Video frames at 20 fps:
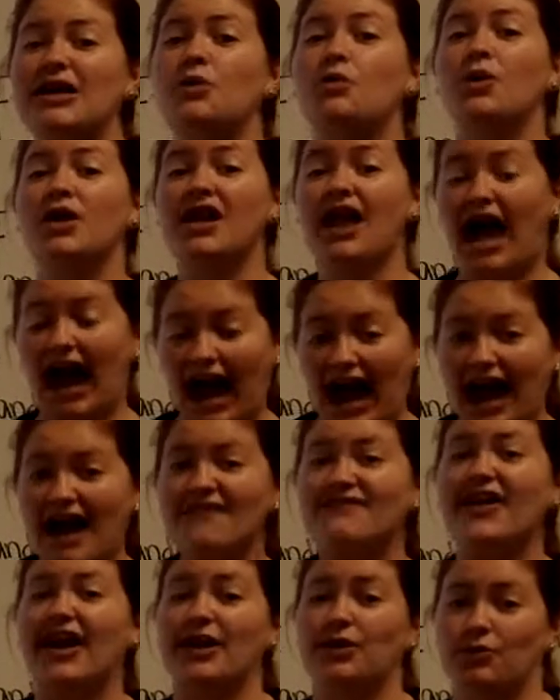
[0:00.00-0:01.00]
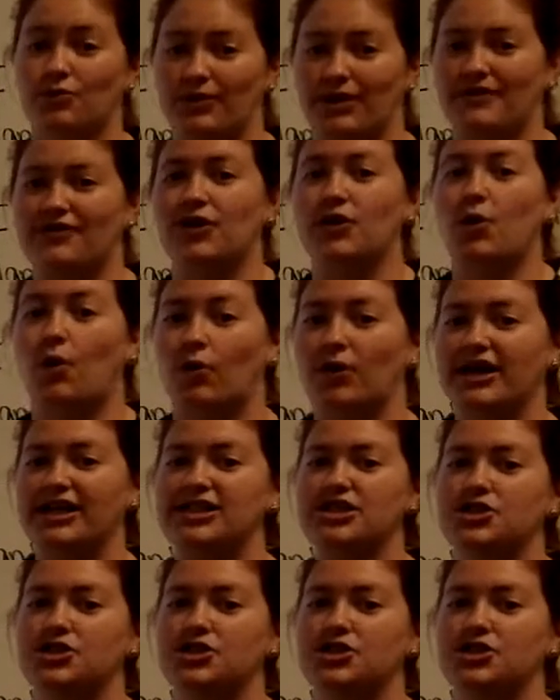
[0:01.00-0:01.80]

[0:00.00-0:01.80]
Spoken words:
will have a river or a